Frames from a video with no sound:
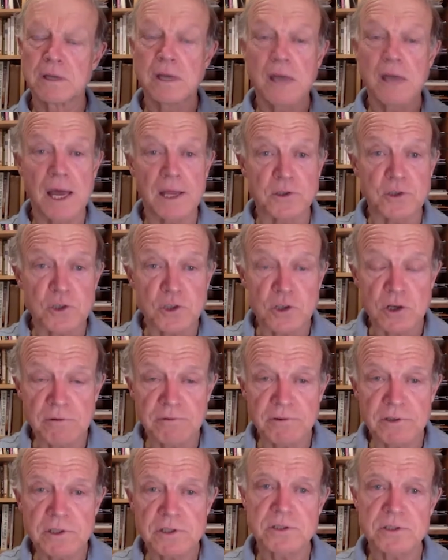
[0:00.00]
And
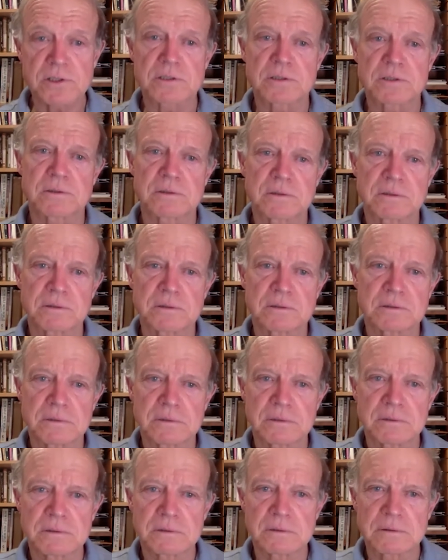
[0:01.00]
service?
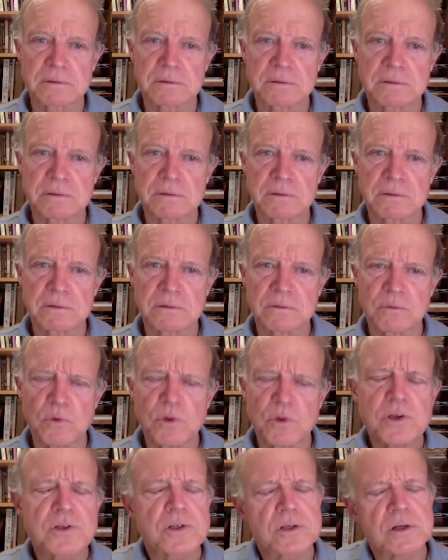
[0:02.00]

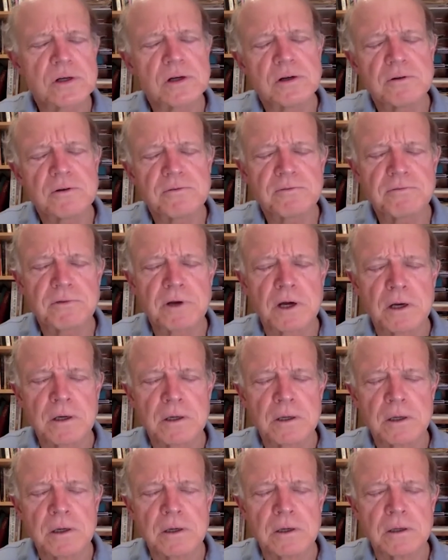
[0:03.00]
We serve
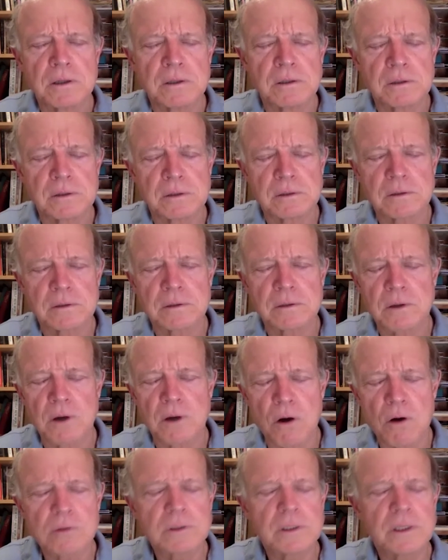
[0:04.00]

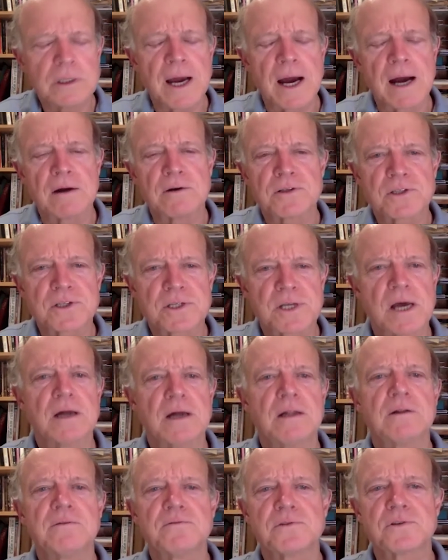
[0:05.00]
only
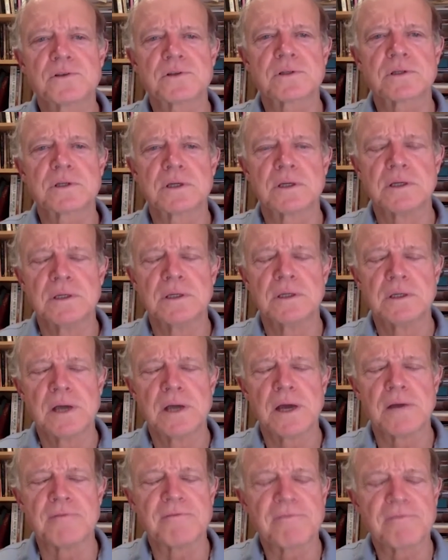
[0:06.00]
ourselves
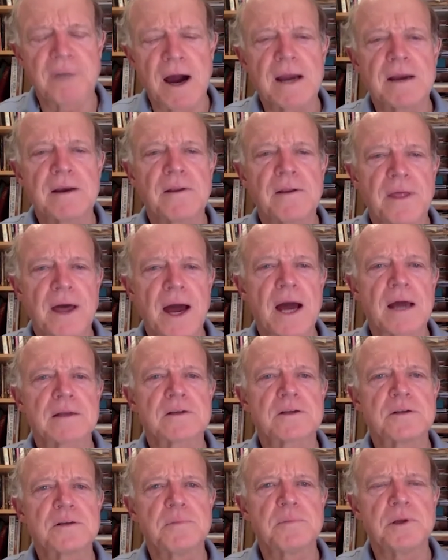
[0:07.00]
and find that
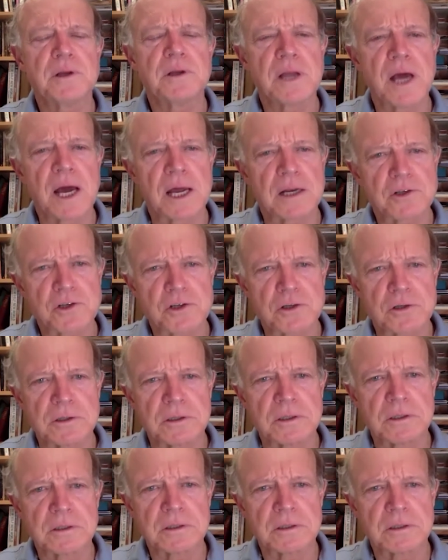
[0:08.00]
to be natural.